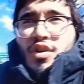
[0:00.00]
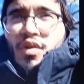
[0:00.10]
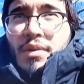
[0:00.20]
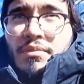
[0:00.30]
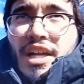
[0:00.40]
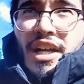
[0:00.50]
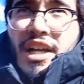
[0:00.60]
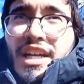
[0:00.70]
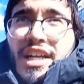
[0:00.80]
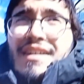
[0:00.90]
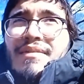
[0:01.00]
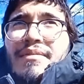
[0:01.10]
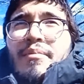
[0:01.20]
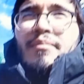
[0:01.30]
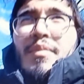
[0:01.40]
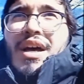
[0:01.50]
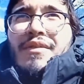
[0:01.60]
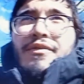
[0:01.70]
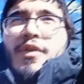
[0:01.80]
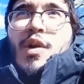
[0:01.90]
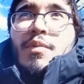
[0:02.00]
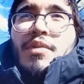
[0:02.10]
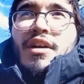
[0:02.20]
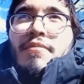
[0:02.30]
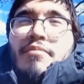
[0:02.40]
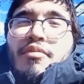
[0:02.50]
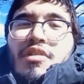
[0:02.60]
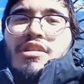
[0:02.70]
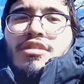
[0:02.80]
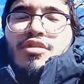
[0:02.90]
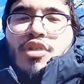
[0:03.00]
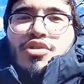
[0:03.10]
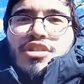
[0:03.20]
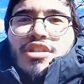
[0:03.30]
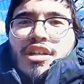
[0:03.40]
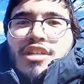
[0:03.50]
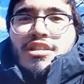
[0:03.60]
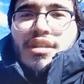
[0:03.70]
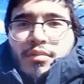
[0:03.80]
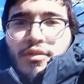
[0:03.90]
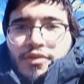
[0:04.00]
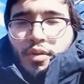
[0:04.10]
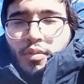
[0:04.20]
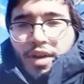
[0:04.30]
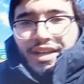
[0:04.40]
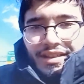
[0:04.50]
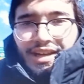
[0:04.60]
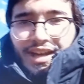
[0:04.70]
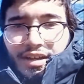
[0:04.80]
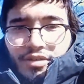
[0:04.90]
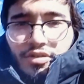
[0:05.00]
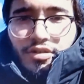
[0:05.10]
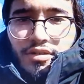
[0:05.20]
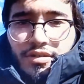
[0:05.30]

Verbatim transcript: So I'm like at Medford, but I'm pretty close to Somerville right now.